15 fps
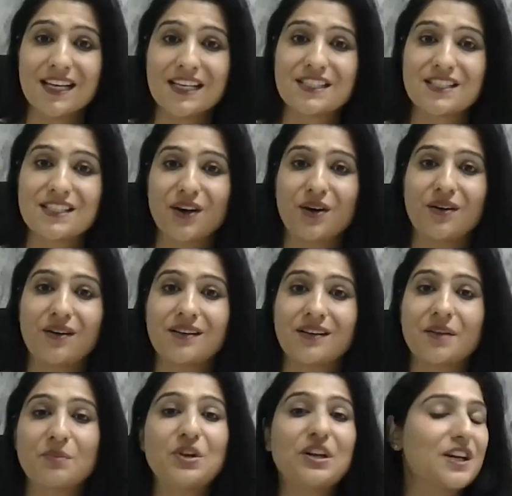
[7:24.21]
So
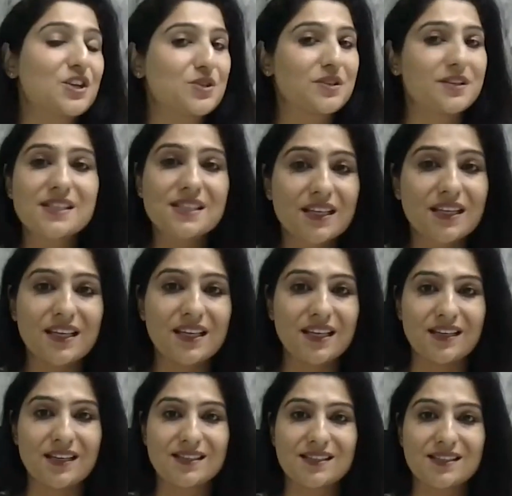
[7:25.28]
communication is the
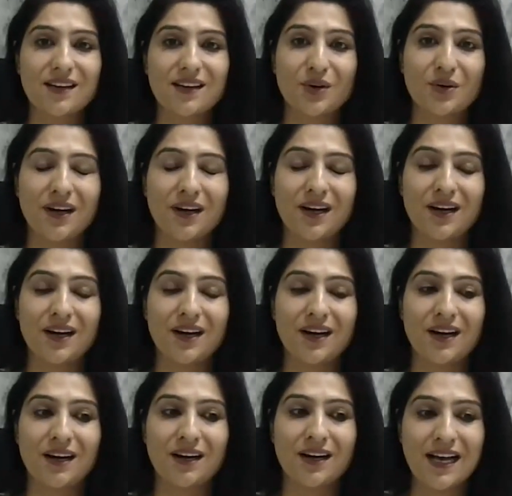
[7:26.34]
key. So
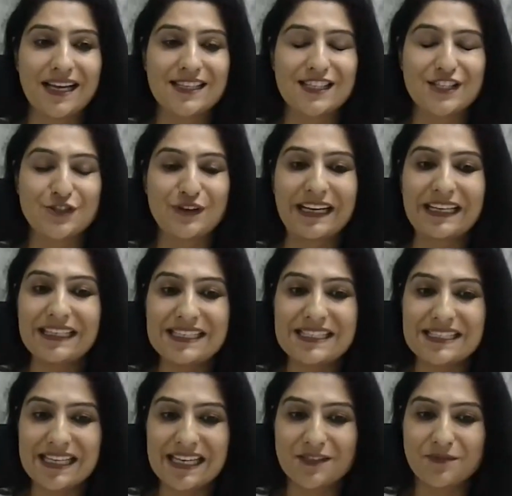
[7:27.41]
it's rightly
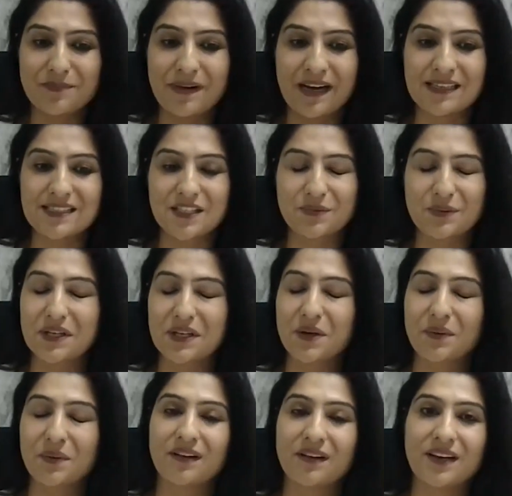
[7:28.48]
said by Stephen
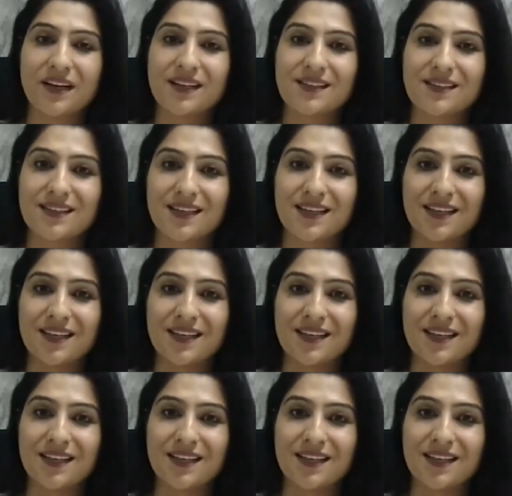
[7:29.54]
Covey, right?